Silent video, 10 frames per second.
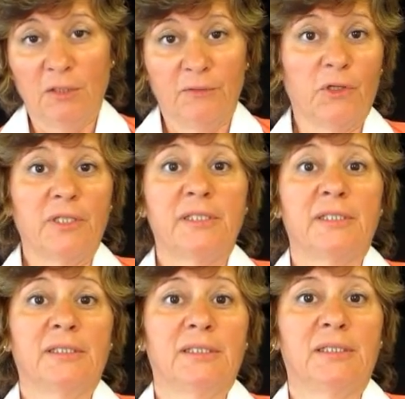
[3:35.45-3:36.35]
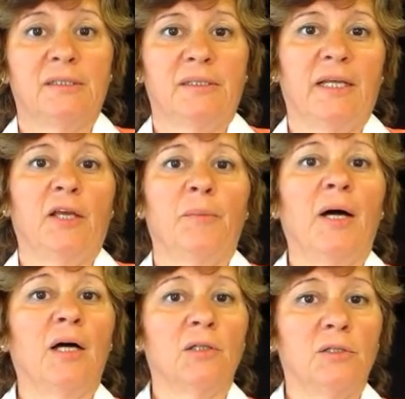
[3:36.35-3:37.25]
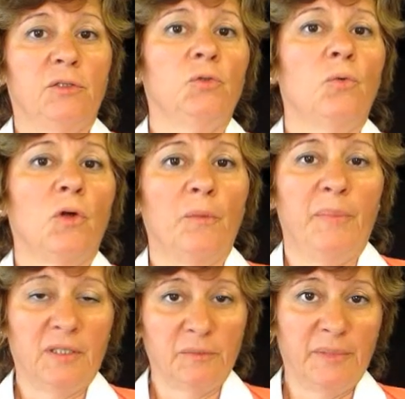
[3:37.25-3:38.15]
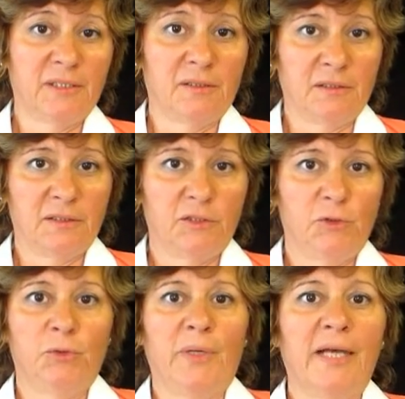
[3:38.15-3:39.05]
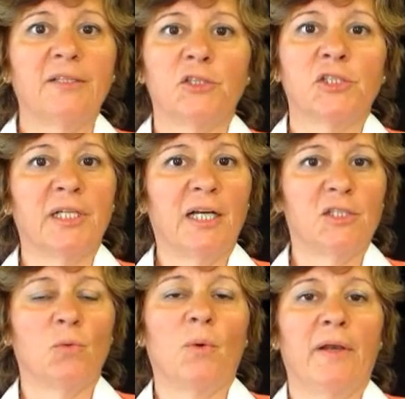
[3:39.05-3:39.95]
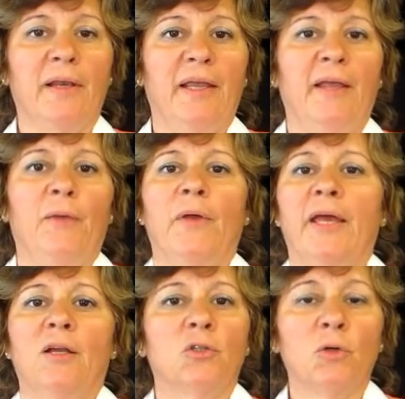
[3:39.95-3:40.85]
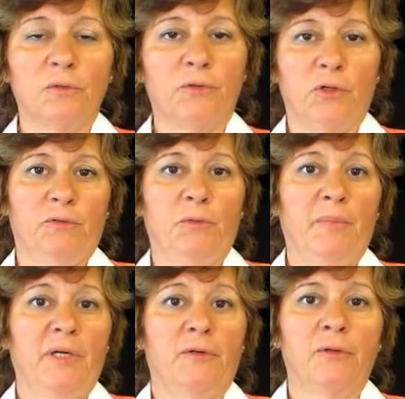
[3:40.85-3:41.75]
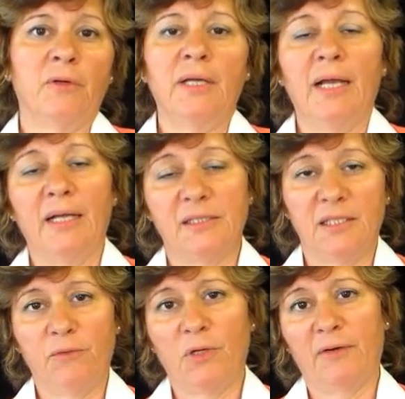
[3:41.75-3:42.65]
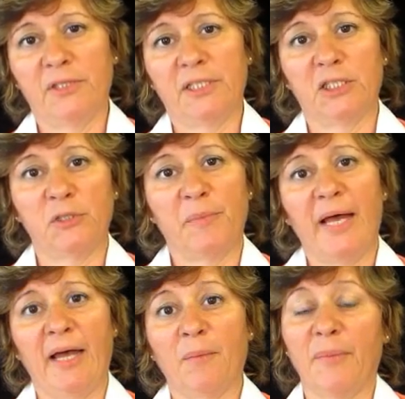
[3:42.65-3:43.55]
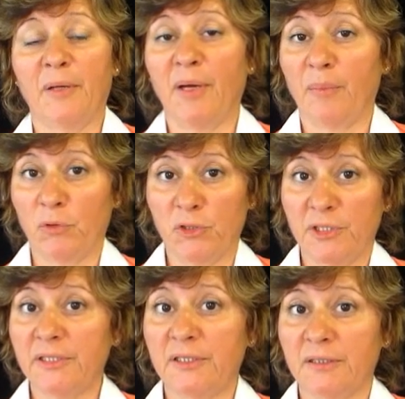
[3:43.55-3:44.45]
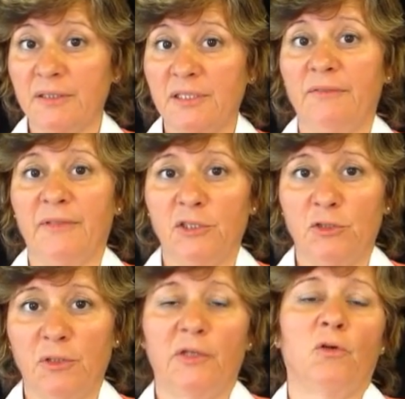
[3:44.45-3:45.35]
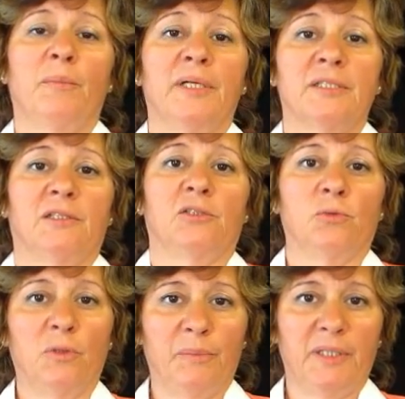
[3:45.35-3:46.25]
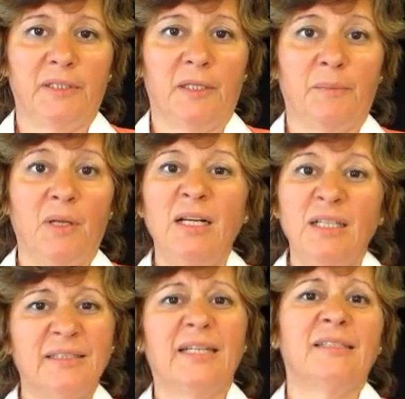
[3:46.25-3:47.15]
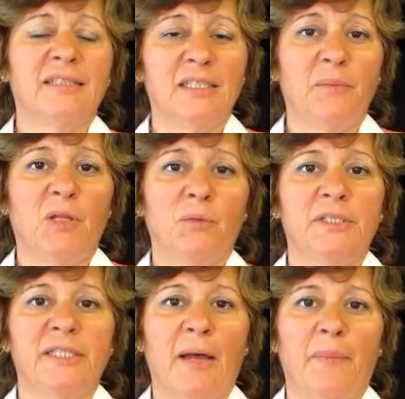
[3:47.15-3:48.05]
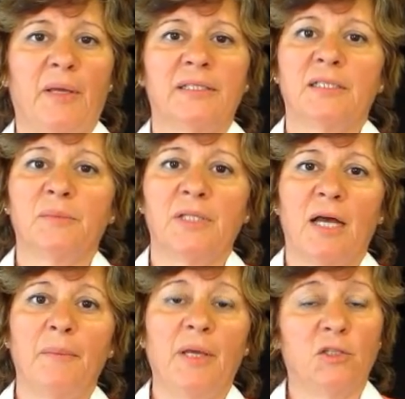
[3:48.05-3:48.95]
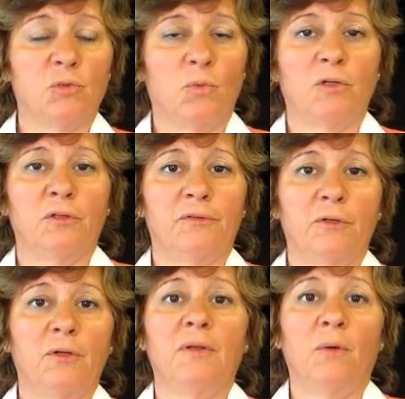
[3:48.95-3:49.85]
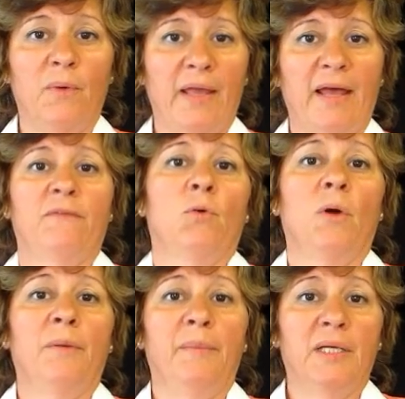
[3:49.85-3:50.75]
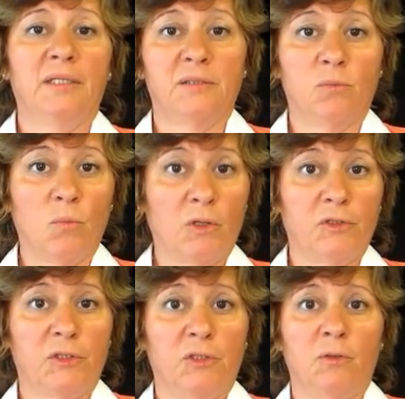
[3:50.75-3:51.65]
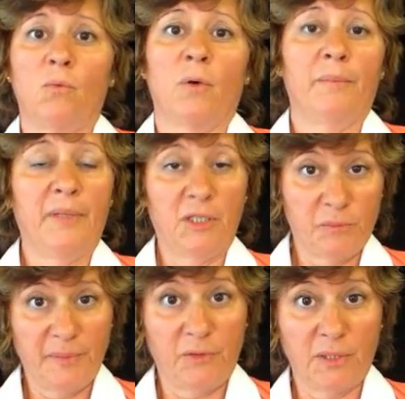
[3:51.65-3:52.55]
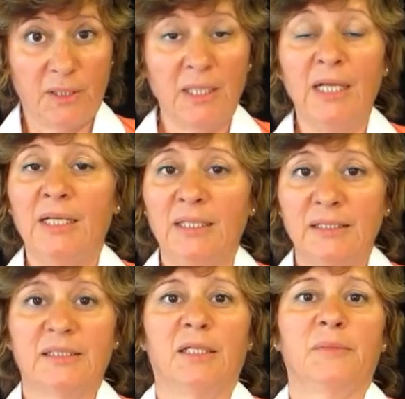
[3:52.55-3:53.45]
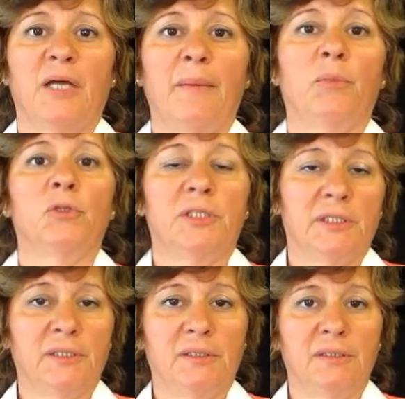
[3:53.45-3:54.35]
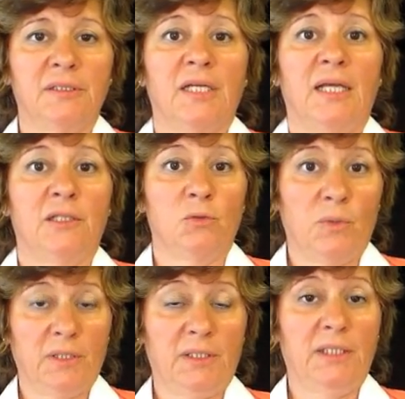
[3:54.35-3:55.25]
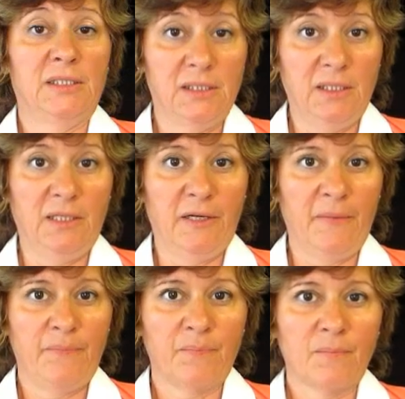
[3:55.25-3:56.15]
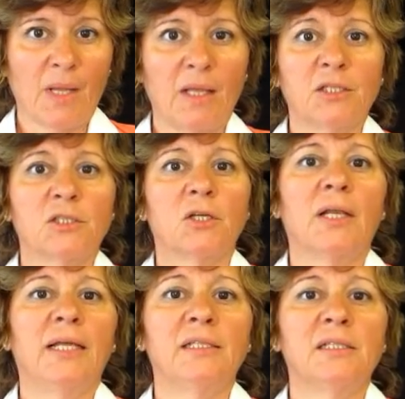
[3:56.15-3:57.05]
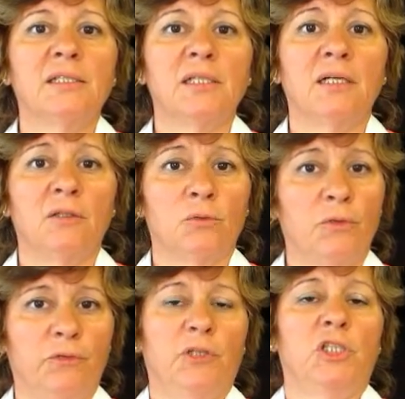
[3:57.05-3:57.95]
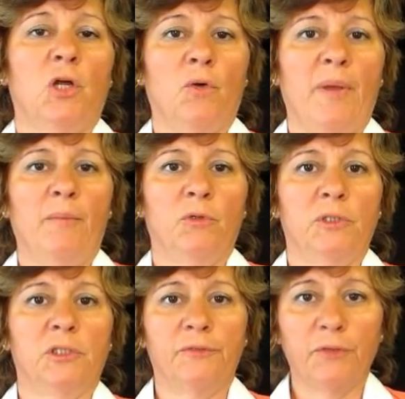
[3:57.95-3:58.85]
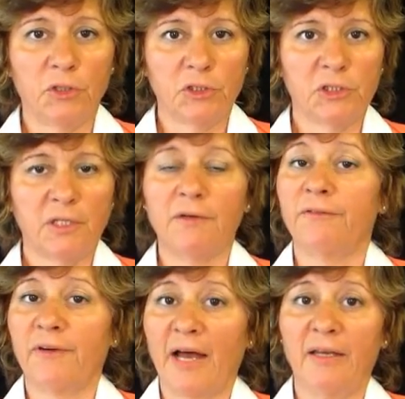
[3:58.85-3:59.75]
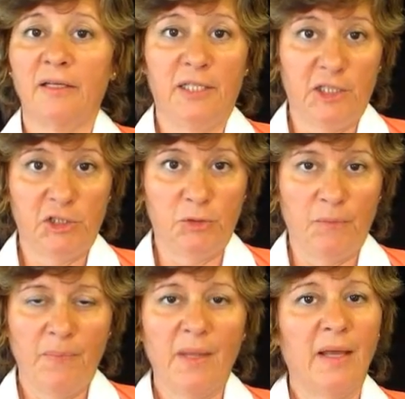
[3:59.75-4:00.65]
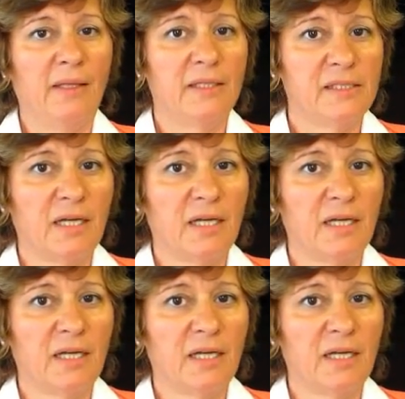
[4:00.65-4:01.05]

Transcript: For instance, think about you want to build muscles. You do exercise one day, you cannot go in front of the mirror and see if you have a six-pack, but by persistence, eventually your muscles will build up. That's the same thing with tapping. Sometimes it's wonderful, we have a 1 minute wonder or 1 minute miracle. Sometimes persistence is what is needed. So let's refresh our memories. First, find an issue. And this